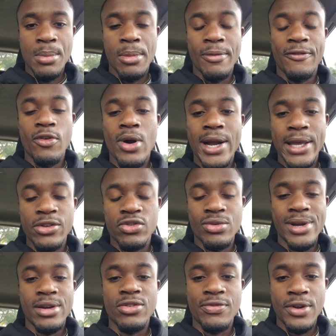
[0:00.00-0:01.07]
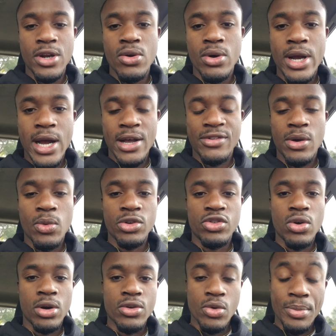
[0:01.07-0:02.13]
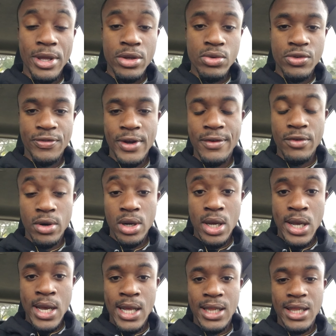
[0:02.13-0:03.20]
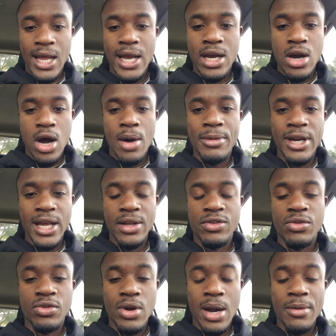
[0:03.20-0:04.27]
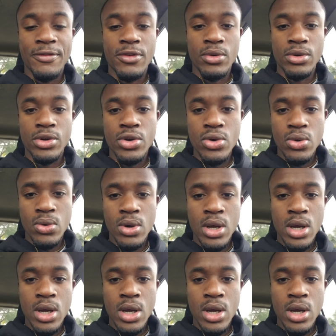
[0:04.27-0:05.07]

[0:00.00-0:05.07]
Before I get straight in this video, guys, I want you all to do me a huge favor. Like, comment, and subscribe if you're new.